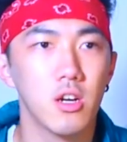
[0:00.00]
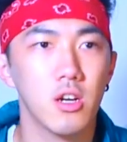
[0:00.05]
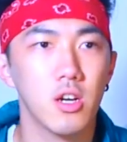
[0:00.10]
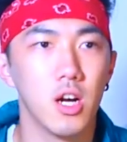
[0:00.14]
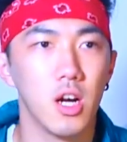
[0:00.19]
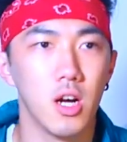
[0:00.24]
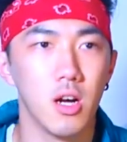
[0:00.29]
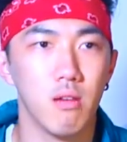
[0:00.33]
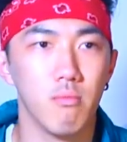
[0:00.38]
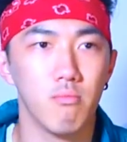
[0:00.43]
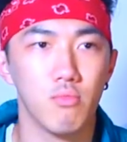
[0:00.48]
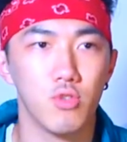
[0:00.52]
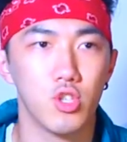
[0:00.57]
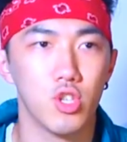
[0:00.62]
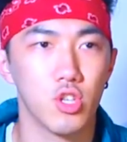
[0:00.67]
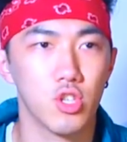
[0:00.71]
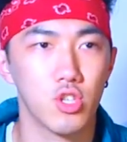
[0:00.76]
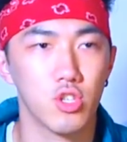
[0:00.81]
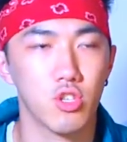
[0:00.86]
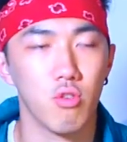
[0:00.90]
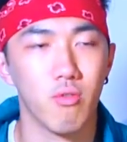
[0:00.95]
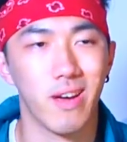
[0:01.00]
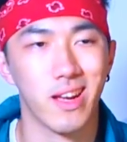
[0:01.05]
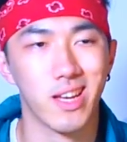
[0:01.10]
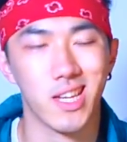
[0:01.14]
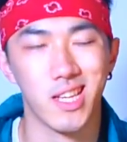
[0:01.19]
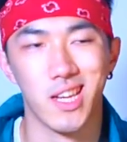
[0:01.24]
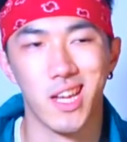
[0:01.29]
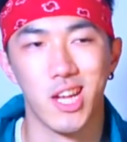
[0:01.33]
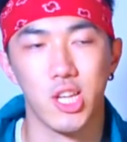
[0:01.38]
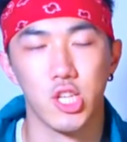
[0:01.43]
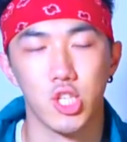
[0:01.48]
um, just so I
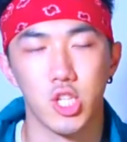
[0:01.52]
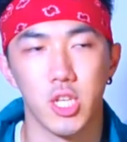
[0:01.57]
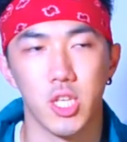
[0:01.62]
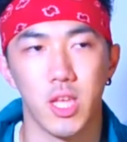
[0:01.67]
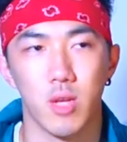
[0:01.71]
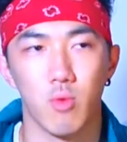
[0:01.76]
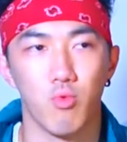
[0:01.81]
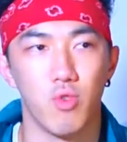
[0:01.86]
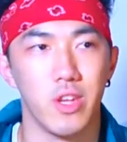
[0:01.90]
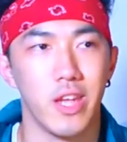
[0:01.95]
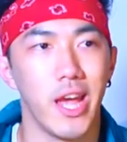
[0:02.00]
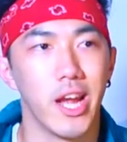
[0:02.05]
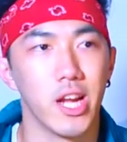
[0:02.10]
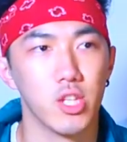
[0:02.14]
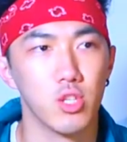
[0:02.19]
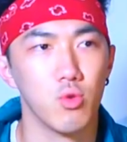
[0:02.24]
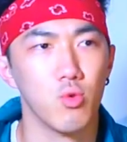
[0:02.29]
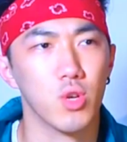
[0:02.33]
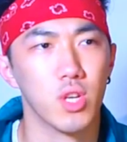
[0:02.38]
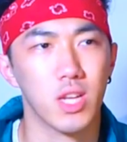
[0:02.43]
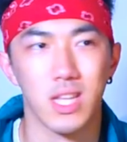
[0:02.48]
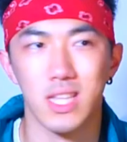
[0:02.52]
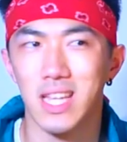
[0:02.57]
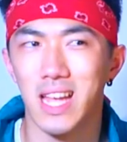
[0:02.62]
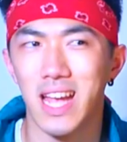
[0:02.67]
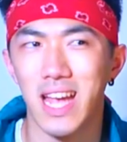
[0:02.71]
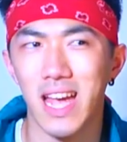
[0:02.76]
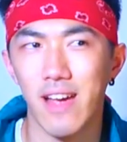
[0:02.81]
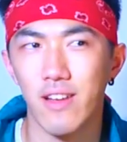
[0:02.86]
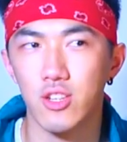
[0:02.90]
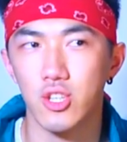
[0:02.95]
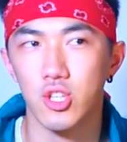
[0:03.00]
can actually like react to it because I
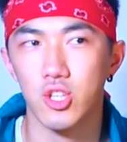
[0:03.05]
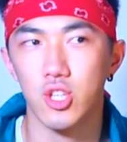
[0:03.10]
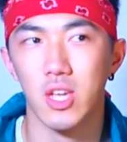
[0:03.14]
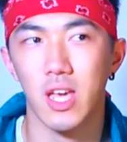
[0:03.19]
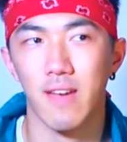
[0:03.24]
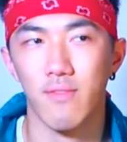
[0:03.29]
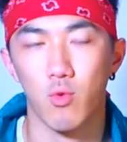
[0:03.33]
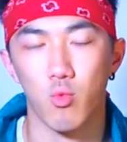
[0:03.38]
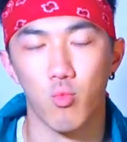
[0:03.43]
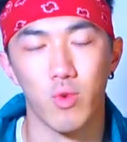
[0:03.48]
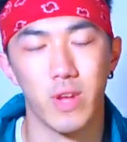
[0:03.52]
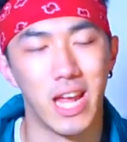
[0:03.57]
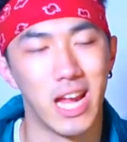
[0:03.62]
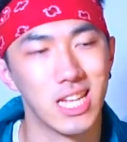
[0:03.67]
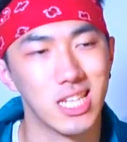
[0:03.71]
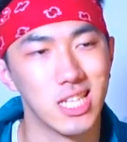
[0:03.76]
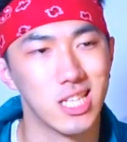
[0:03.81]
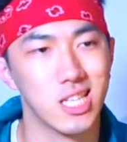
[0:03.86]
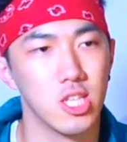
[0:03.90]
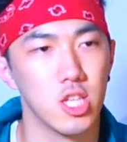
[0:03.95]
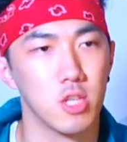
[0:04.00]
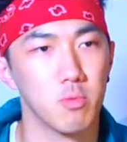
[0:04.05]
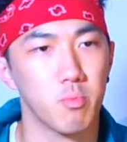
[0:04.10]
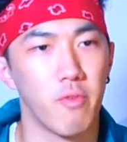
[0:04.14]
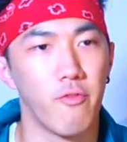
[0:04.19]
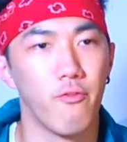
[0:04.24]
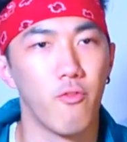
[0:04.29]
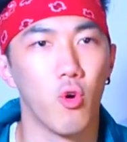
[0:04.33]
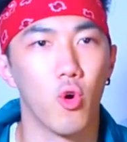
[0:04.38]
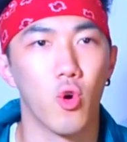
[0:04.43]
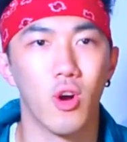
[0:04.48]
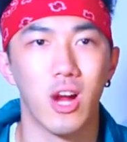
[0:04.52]
actually haven't reacted to this
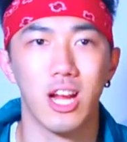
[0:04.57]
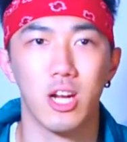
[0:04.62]
before.